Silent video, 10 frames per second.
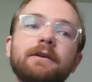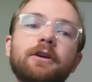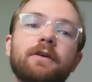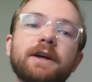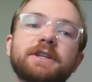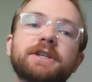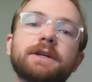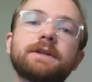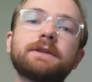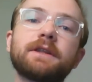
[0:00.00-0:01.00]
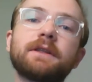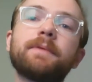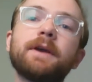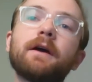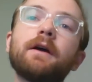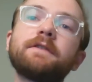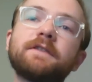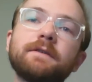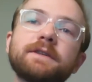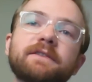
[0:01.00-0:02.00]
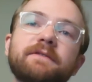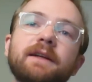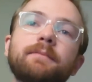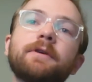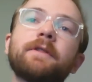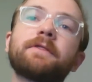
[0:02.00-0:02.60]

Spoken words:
good question. So the PR02 is available in